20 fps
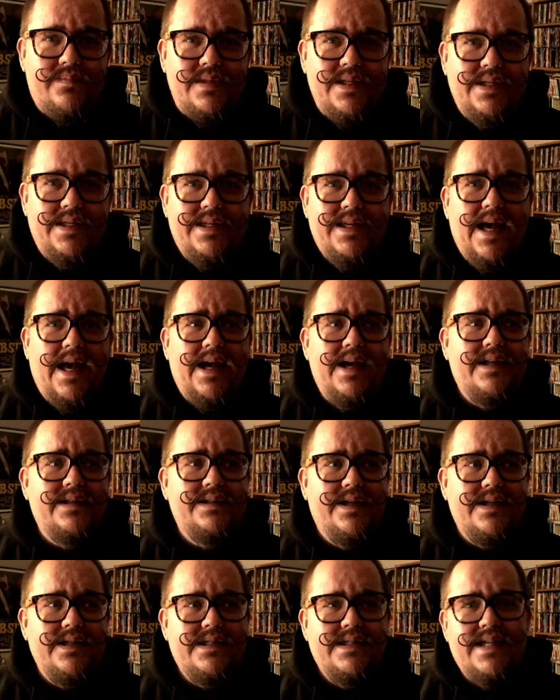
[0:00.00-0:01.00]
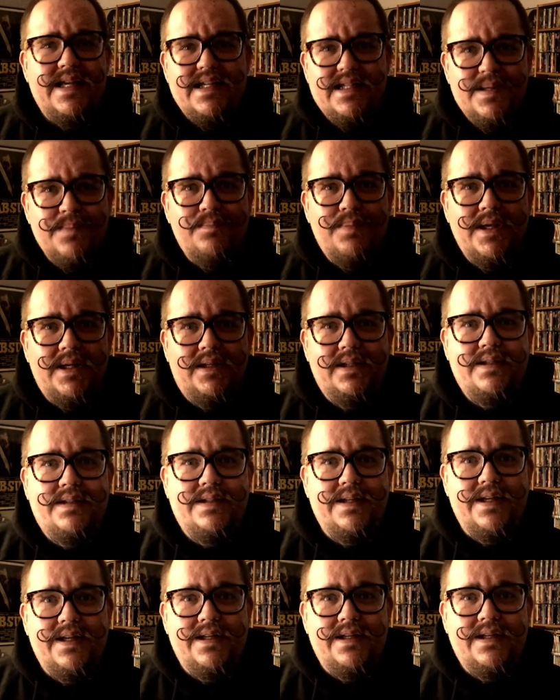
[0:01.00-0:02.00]
He had a
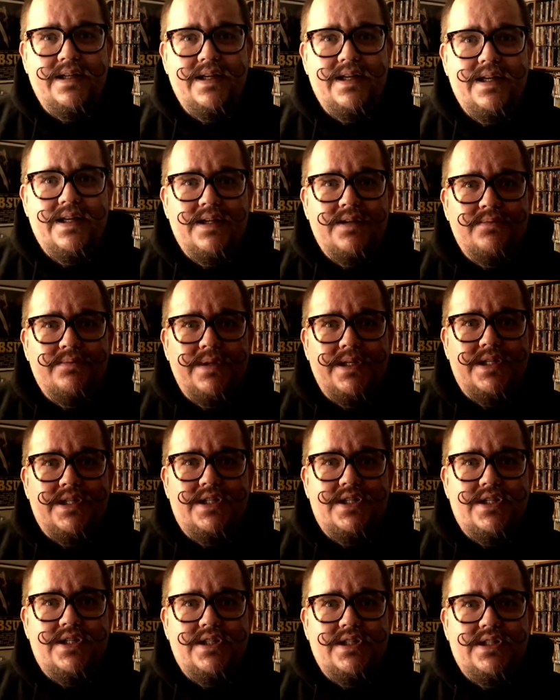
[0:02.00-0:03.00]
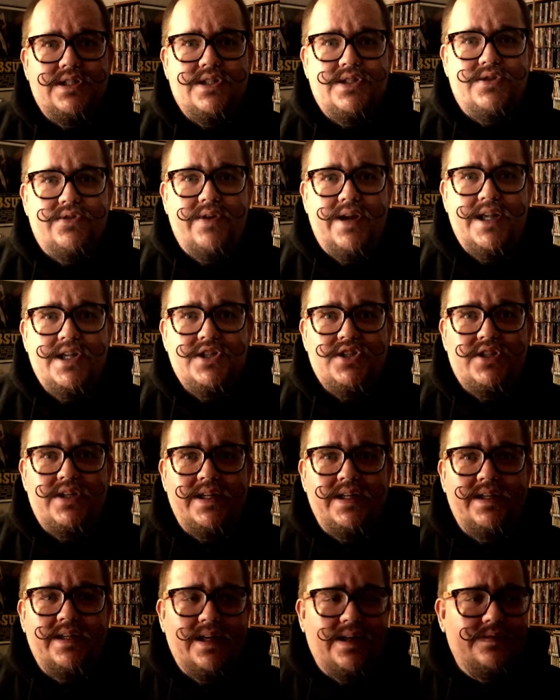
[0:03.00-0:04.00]
sensibility which,
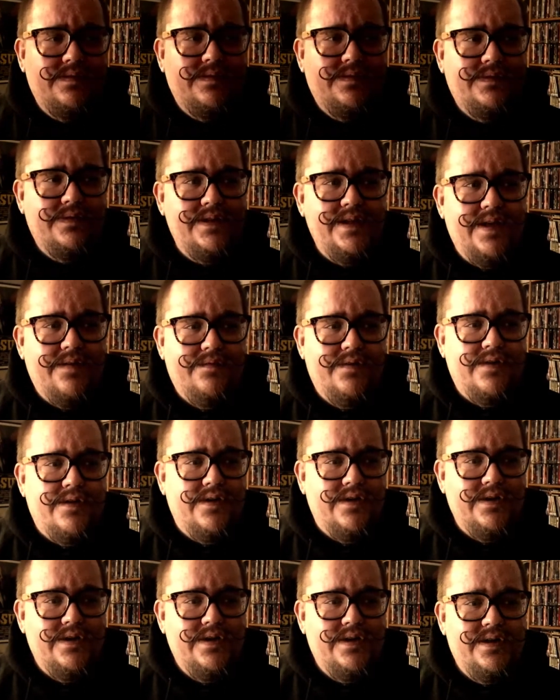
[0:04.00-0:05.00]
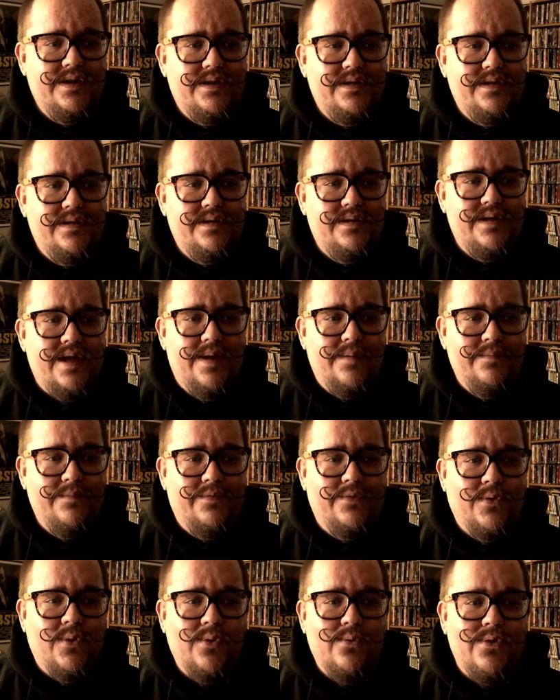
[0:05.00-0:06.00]
strangely enough, never came
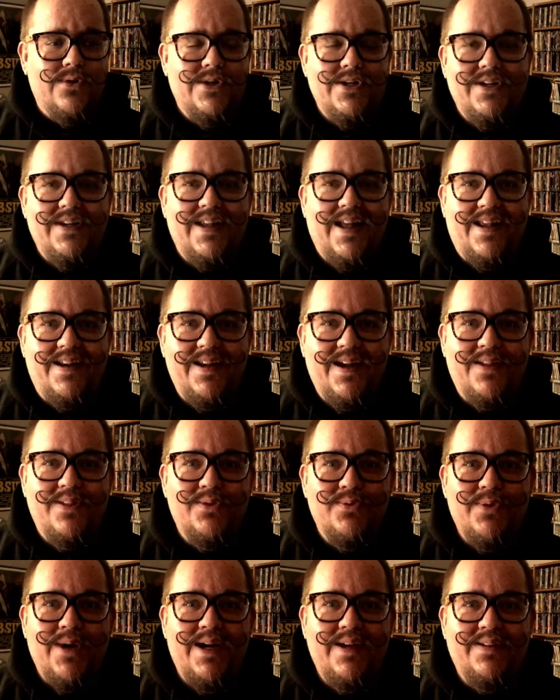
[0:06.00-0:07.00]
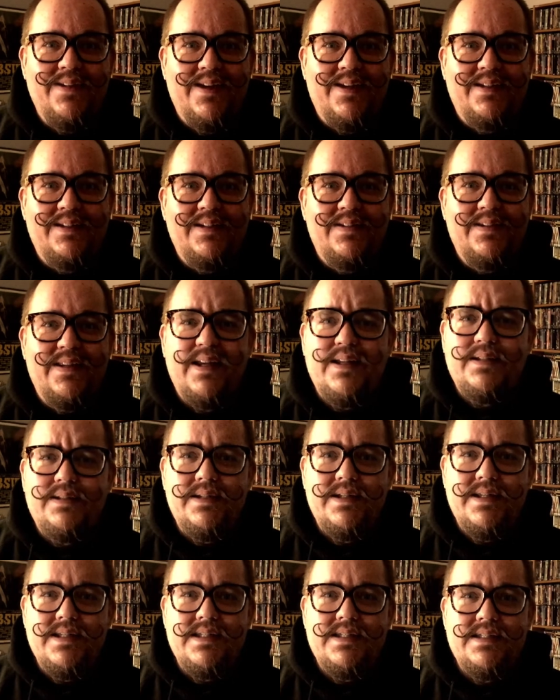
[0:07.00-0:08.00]
forward in any other way
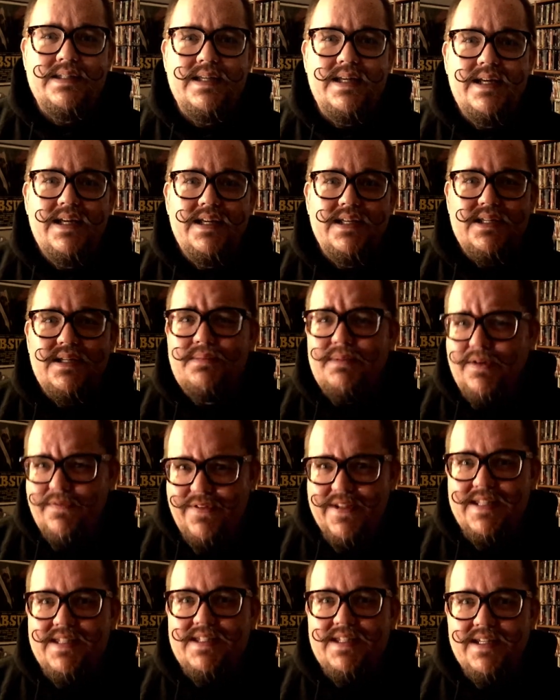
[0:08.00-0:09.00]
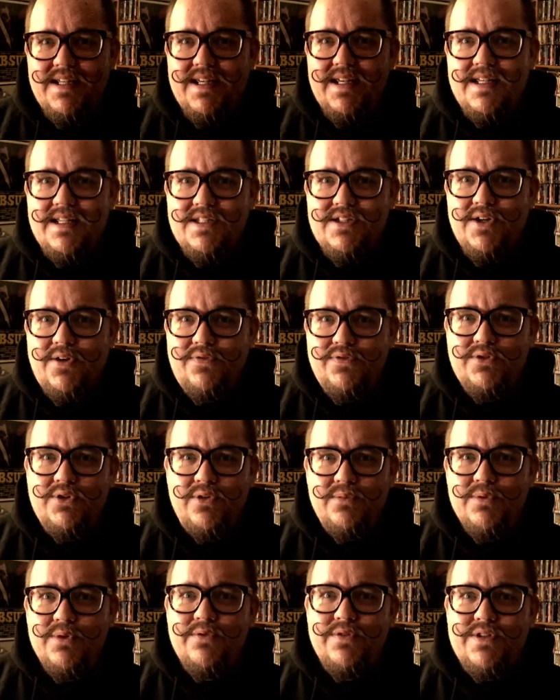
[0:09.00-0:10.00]
than his some of his
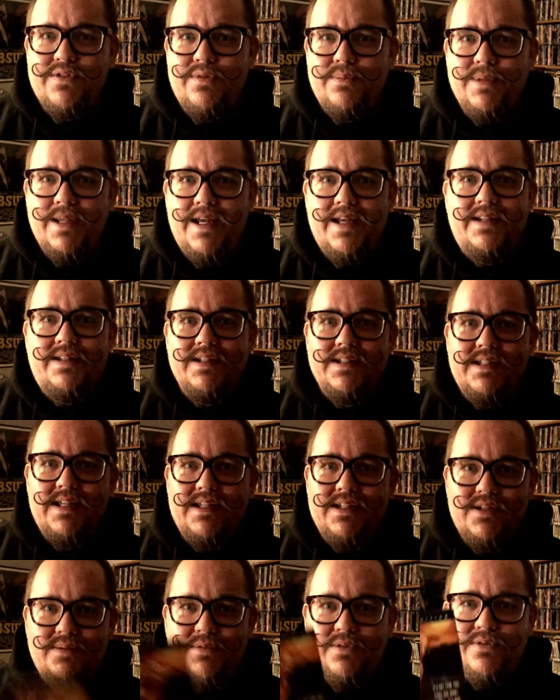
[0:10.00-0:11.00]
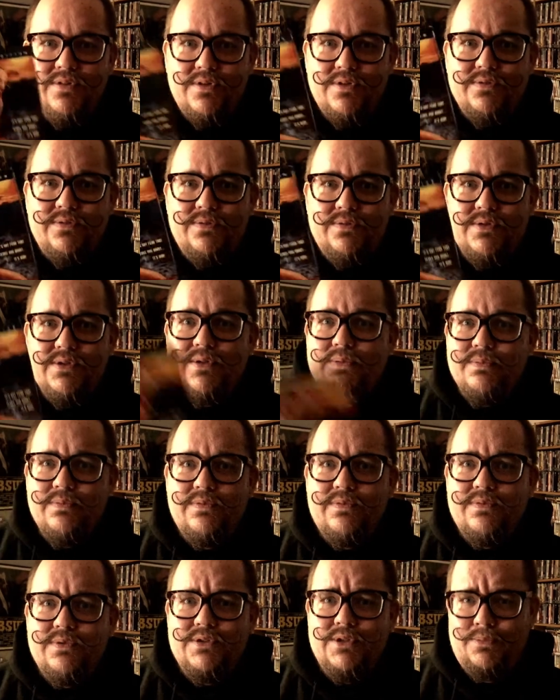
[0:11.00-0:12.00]
softcore movies from the 80s and
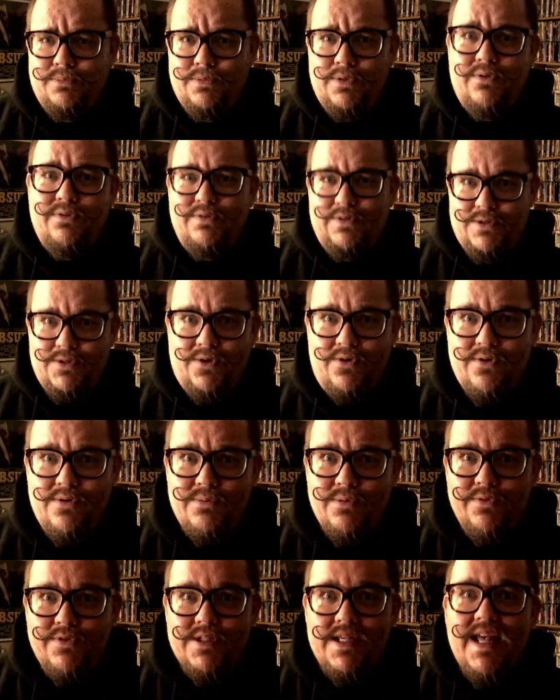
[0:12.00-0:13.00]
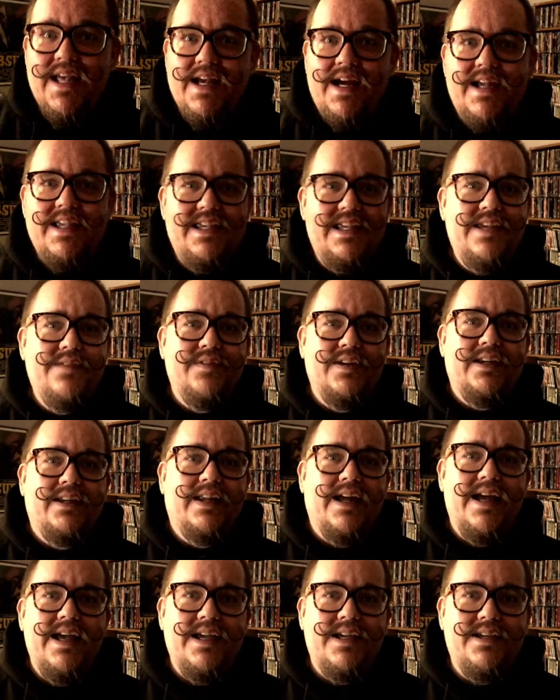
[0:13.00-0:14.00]
some of his horror movies. I even
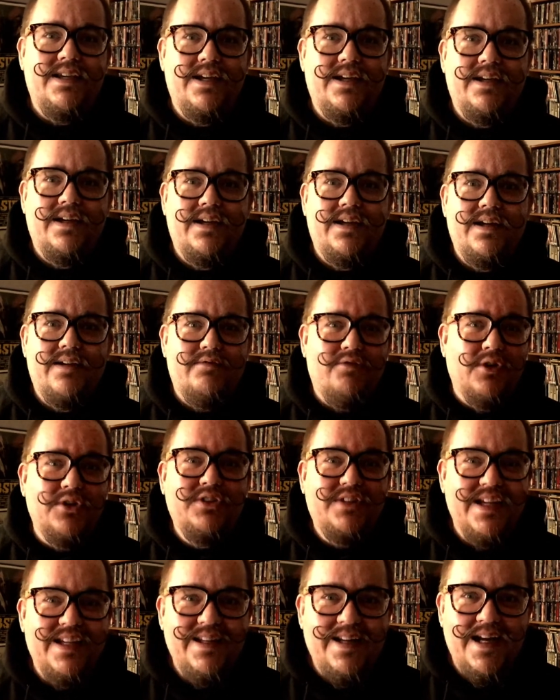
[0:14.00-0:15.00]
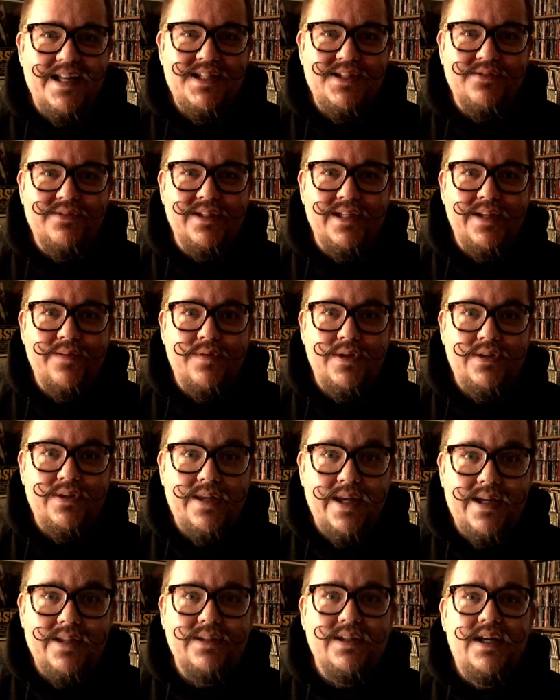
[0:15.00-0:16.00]
like Erotic Nights of the Living
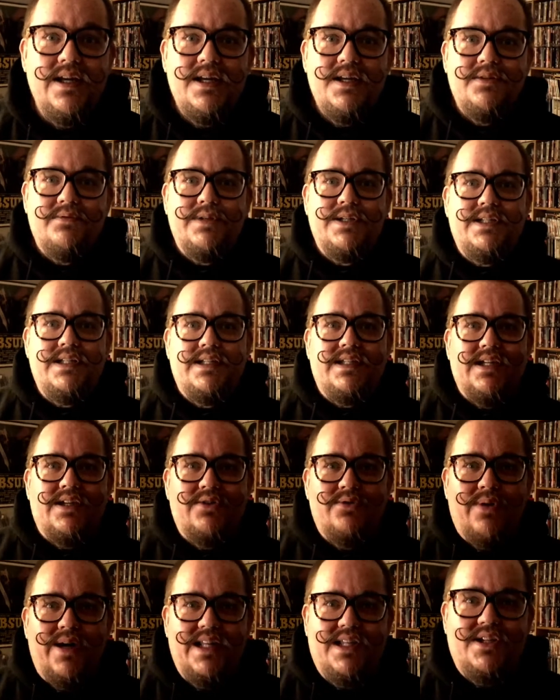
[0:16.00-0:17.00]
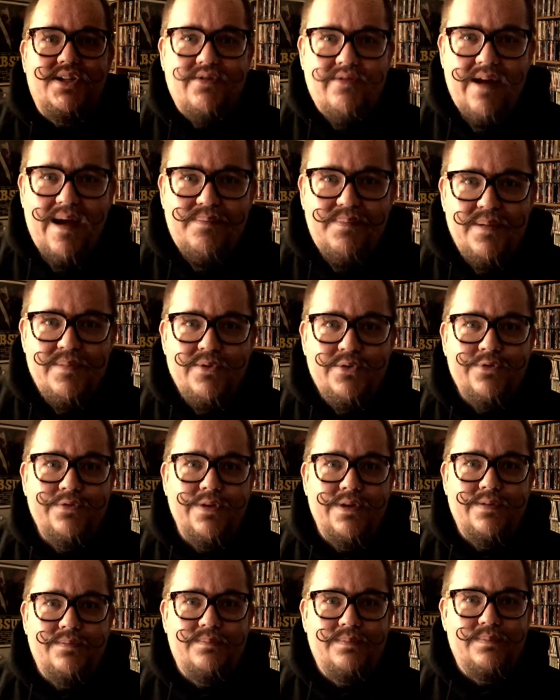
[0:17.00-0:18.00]
Dead, which is a quite crappy
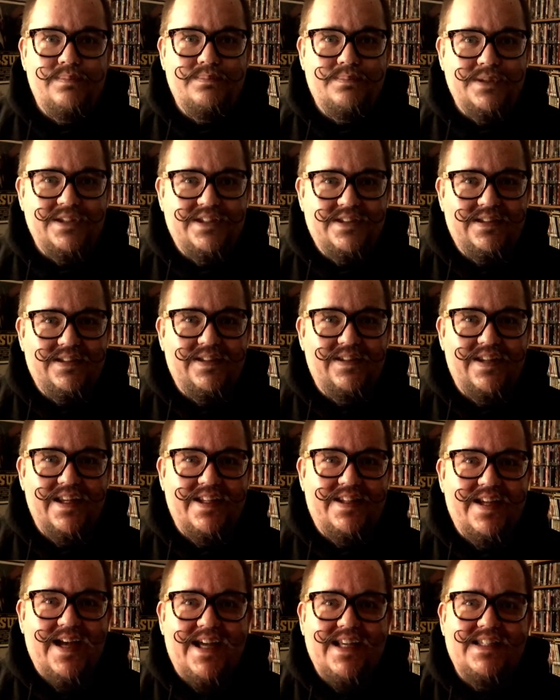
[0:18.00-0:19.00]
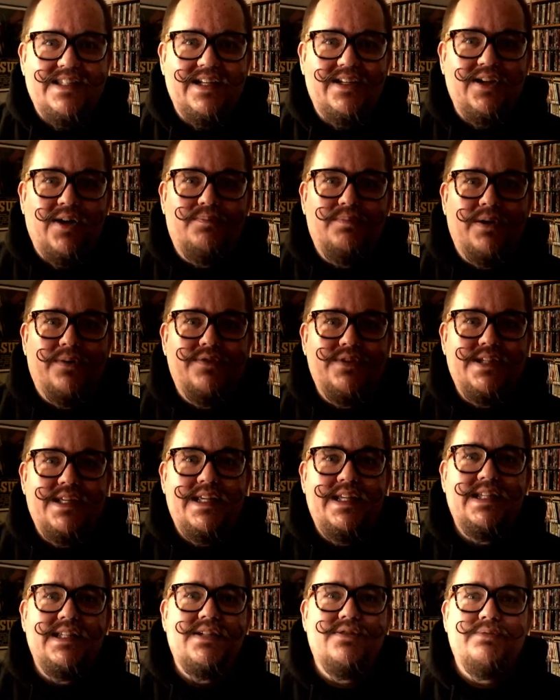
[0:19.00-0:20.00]
movie, but it has a couple of
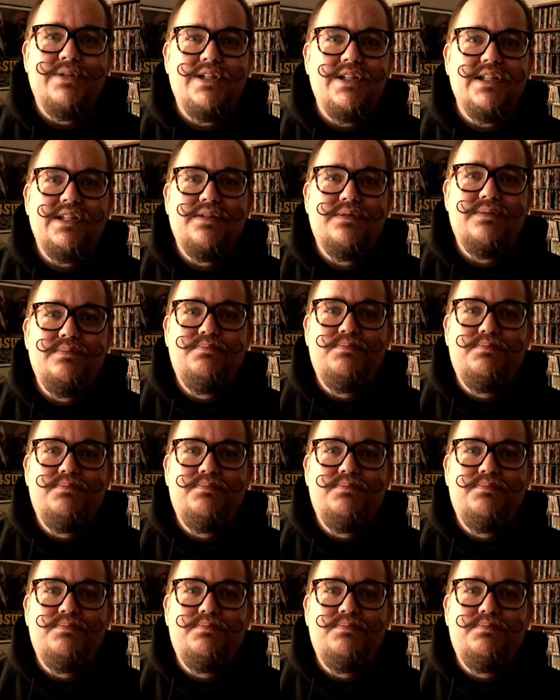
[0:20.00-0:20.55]
scenes which is